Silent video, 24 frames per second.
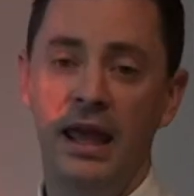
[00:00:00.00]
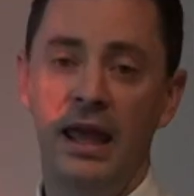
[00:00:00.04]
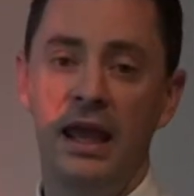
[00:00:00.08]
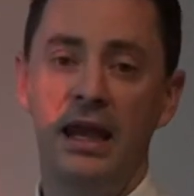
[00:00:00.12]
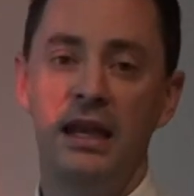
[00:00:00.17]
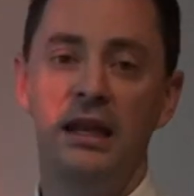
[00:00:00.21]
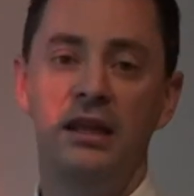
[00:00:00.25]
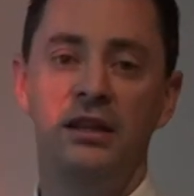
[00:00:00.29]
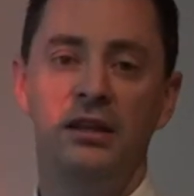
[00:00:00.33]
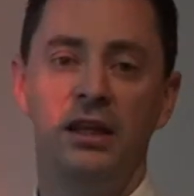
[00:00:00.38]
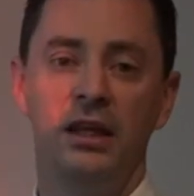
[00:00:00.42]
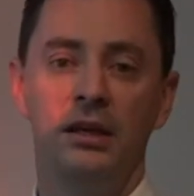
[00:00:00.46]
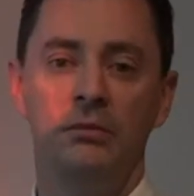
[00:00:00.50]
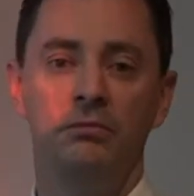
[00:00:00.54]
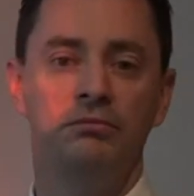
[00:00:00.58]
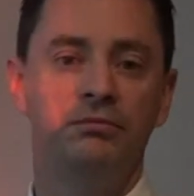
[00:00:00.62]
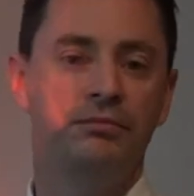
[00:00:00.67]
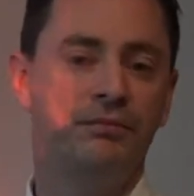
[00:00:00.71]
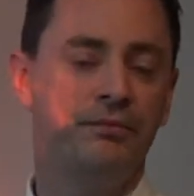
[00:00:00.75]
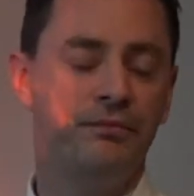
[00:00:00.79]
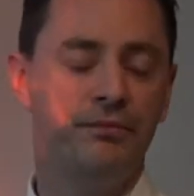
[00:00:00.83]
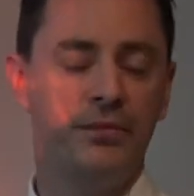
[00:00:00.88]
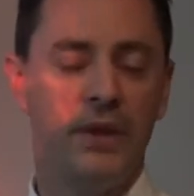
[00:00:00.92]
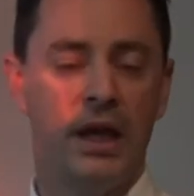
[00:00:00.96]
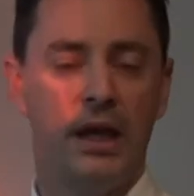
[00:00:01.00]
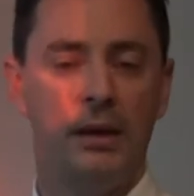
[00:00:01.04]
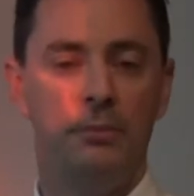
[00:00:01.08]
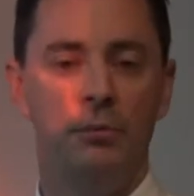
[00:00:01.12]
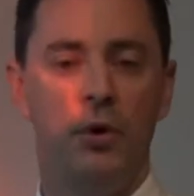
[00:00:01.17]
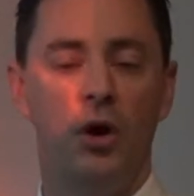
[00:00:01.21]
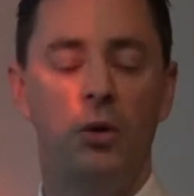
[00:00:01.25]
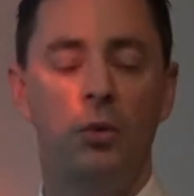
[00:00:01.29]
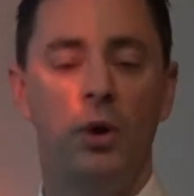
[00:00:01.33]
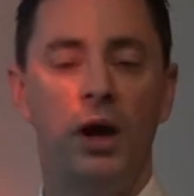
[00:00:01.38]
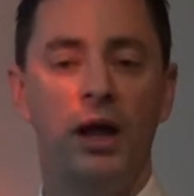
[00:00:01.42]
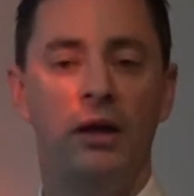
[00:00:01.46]
Anything
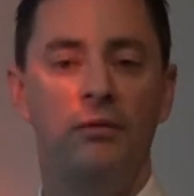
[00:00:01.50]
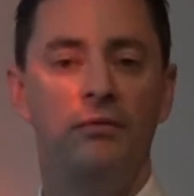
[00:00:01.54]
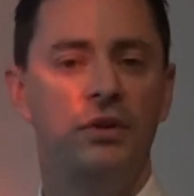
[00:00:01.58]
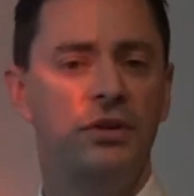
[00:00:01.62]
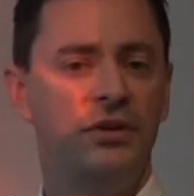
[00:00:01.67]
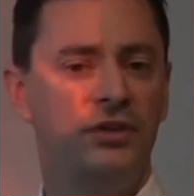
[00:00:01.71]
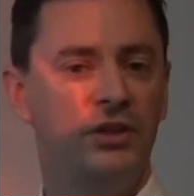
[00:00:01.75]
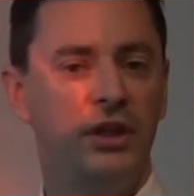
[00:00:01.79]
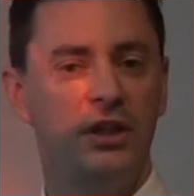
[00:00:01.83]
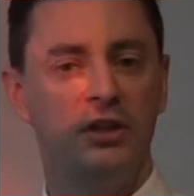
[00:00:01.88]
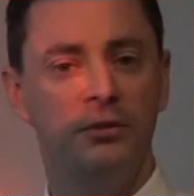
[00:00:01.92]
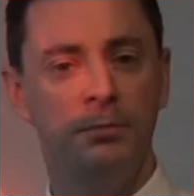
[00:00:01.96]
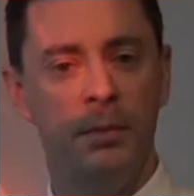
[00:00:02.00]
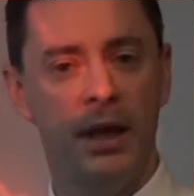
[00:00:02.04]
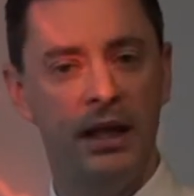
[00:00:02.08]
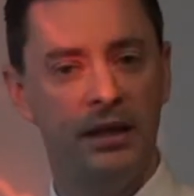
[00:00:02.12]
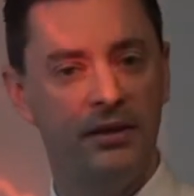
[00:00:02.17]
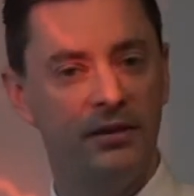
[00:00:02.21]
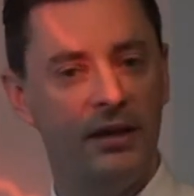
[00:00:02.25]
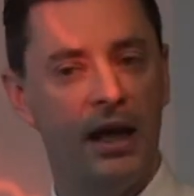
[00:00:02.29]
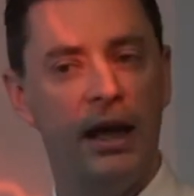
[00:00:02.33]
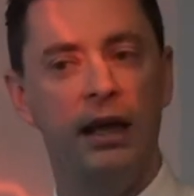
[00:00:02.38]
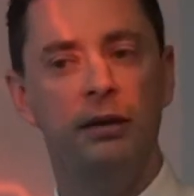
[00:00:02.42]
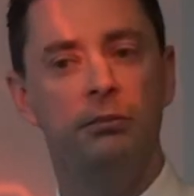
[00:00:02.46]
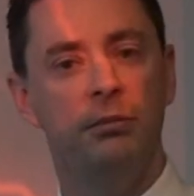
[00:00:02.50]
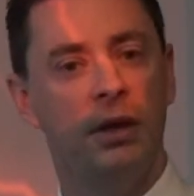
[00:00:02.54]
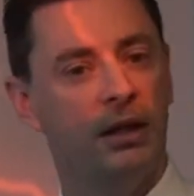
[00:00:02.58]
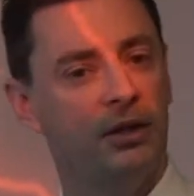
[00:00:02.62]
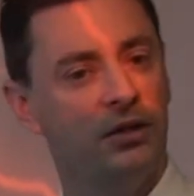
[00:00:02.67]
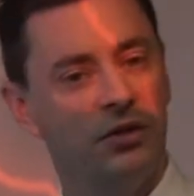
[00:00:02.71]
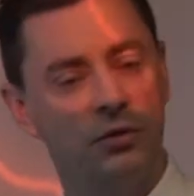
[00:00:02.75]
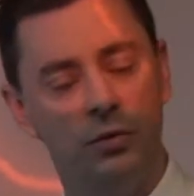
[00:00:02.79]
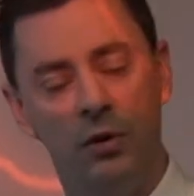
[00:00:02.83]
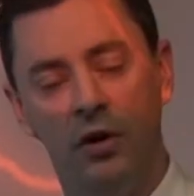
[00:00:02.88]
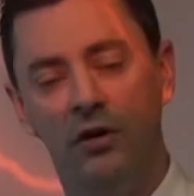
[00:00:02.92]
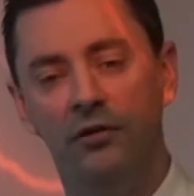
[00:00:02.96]
by way of 6 months, 8
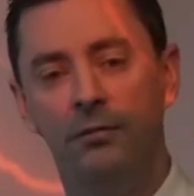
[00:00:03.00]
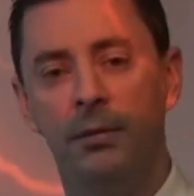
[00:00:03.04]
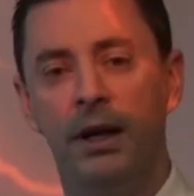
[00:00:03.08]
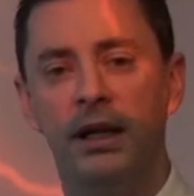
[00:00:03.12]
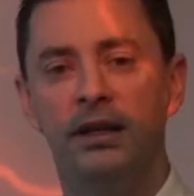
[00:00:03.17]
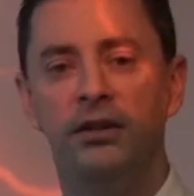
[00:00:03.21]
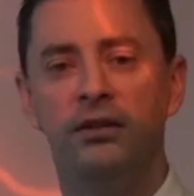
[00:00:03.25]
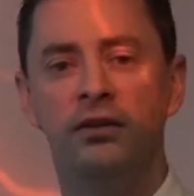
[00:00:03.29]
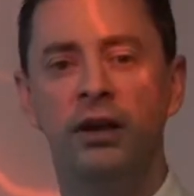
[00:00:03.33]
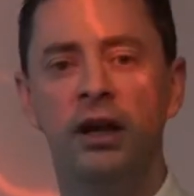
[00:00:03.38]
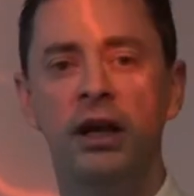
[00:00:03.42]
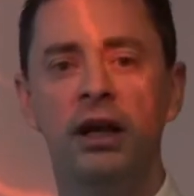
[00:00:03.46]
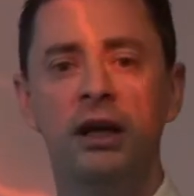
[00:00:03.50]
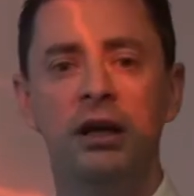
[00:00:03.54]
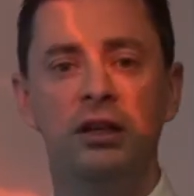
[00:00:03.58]
months, 12 months,